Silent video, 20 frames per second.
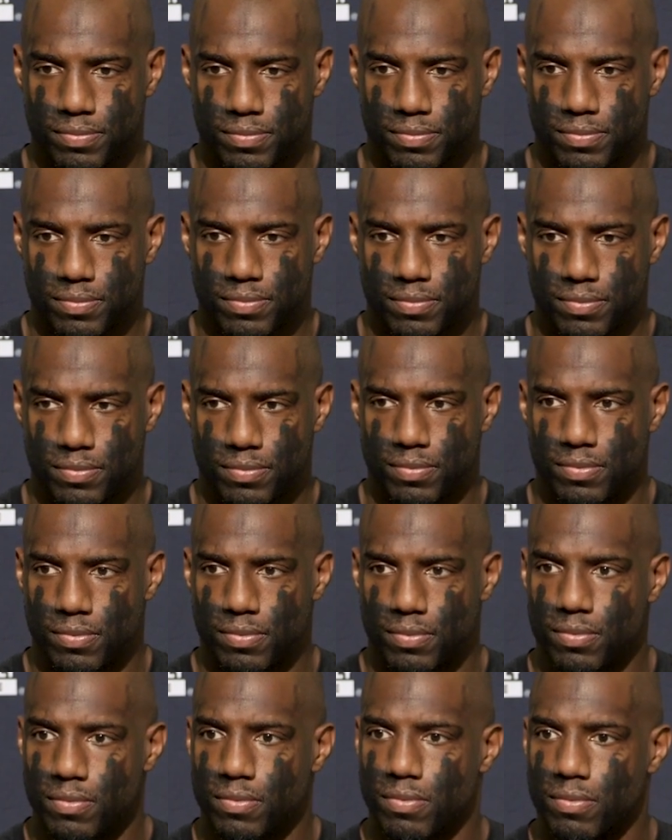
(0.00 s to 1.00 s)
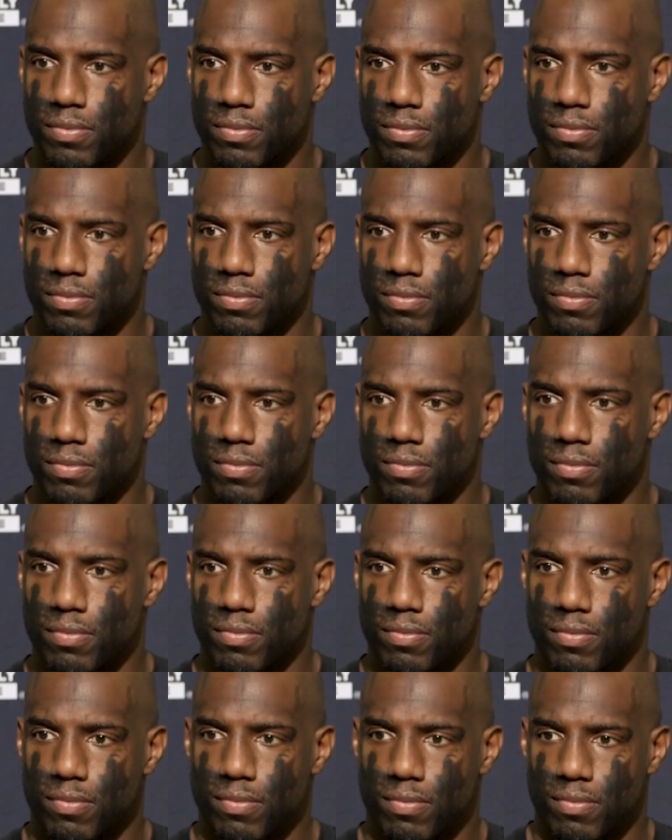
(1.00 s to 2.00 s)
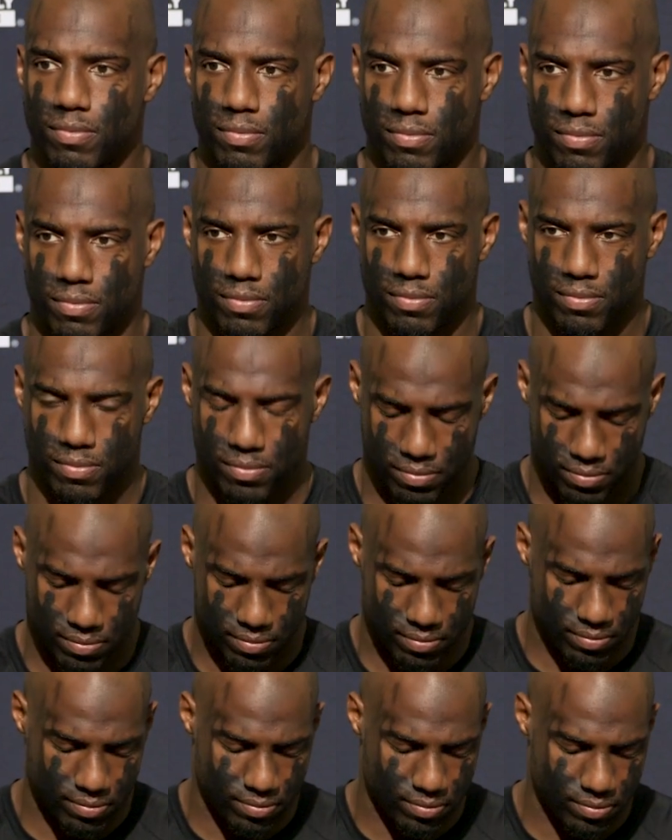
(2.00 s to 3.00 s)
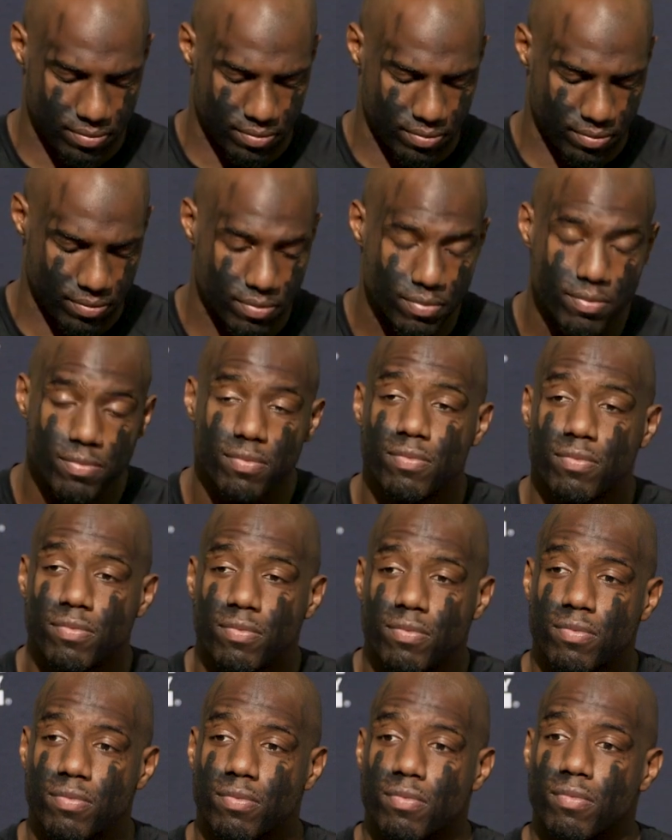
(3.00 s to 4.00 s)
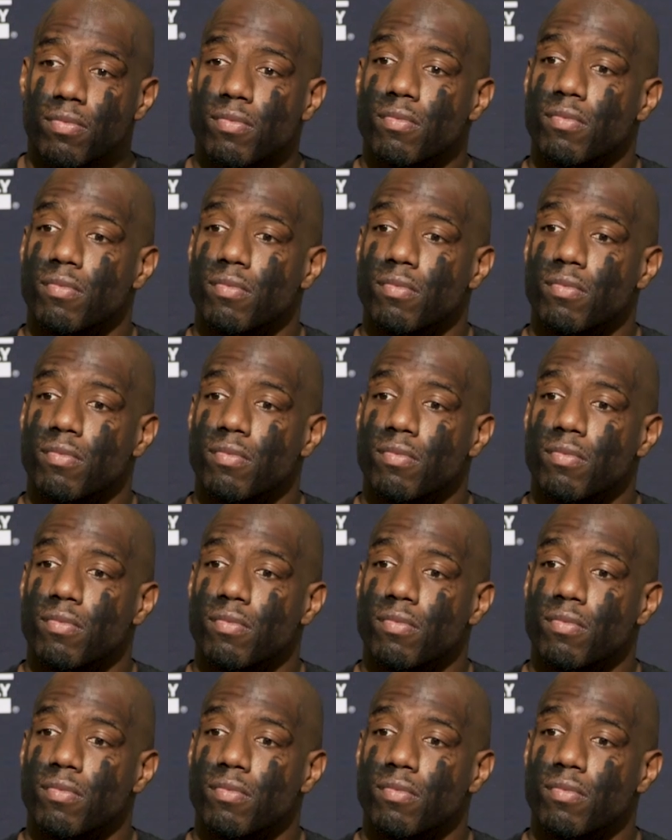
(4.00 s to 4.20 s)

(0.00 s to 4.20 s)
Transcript: Deron, you only get to, you know, play one next week, but looking at where things stand,